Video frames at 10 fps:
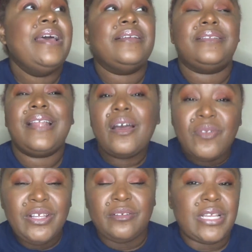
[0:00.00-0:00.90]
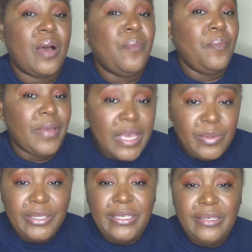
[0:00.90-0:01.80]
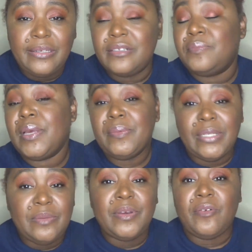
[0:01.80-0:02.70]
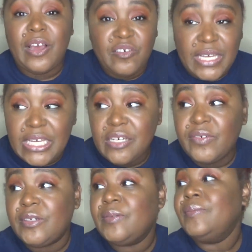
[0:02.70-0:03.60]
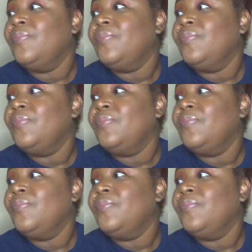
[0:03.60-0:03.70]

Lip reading: It's not really going to top Maybelline, because Maybelline been around forever.